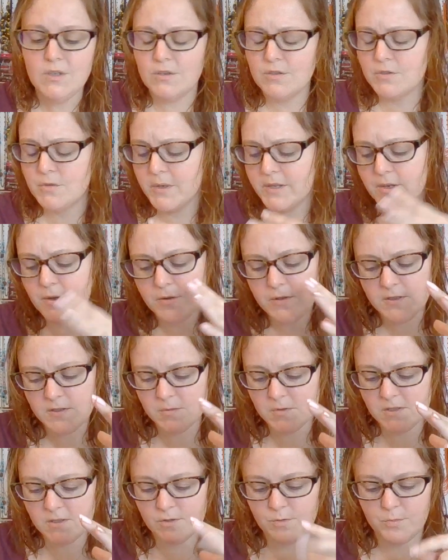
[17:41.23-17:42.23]
So I know this
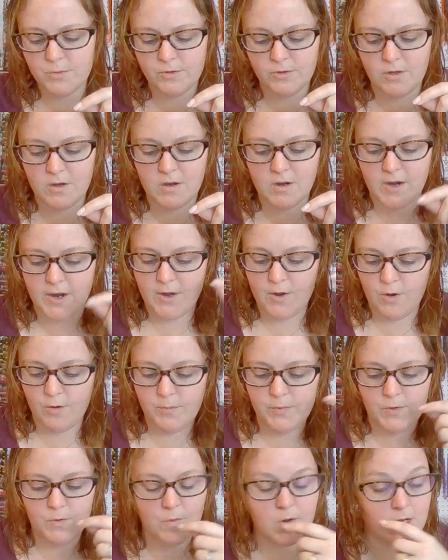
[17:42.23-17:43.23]
was super long. I
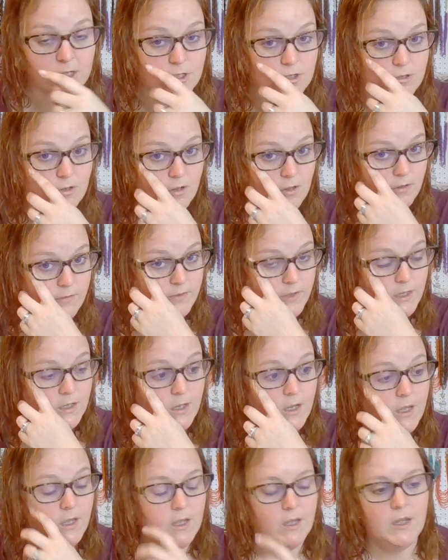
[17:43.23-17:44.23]
hope you watched all of it.
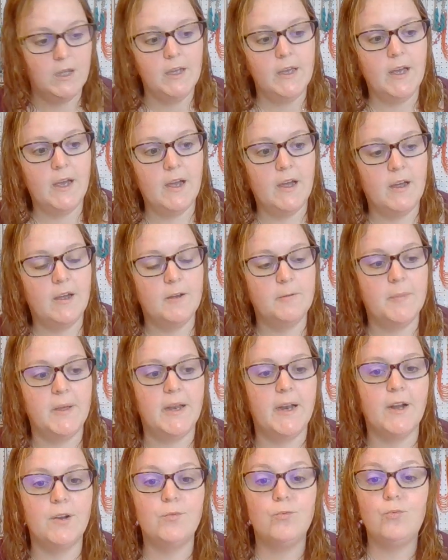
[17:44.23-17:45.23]

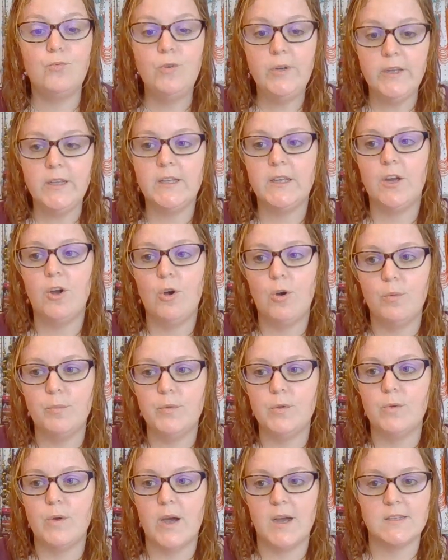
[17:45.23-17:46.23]
And I really hope
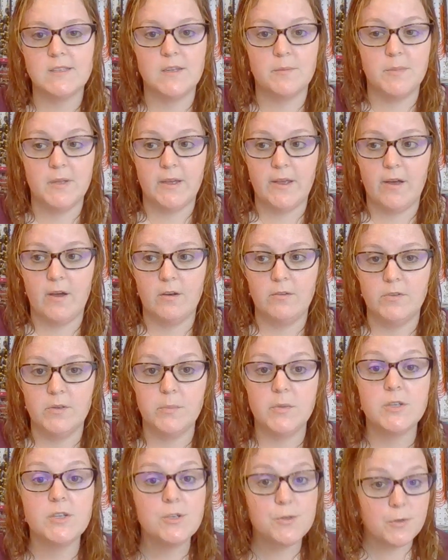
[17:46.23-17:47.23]
you got something out of it.
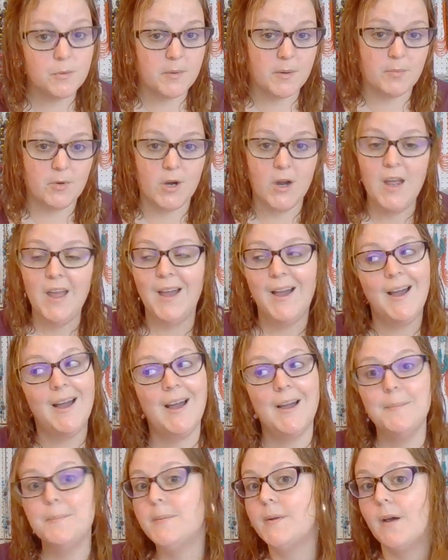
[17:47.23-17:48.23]
But just remember,
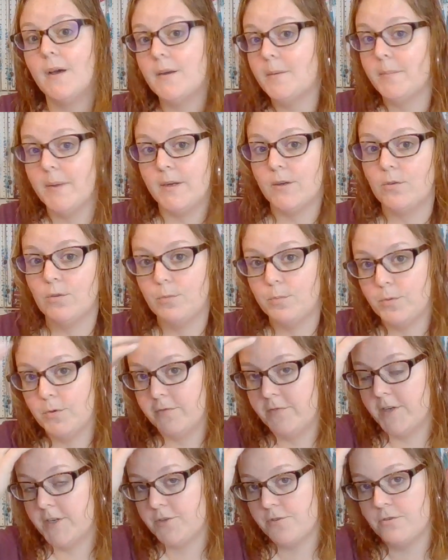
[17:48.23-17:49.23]
I'm not a medical
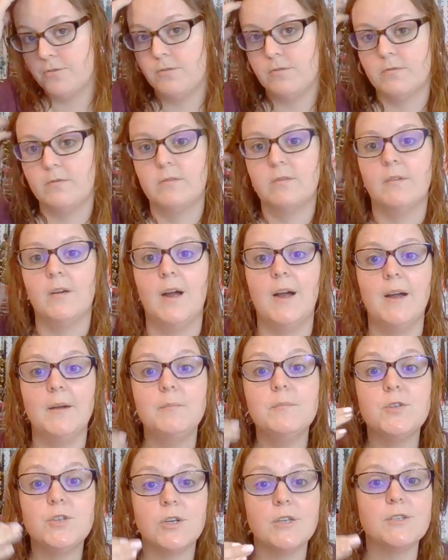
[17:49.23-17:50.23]
professional.
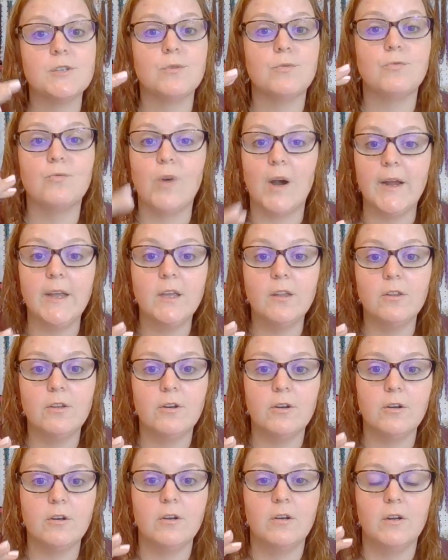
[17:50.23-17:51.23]
I'm just a
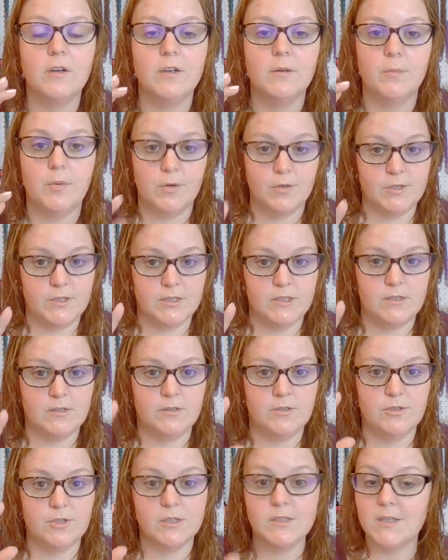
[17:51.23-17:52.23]
regular
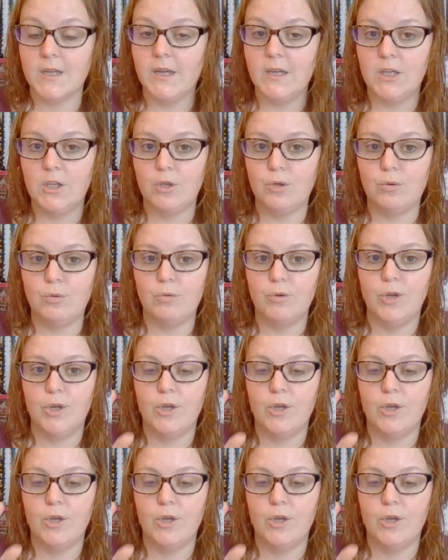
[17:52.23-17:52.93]
person, just like you,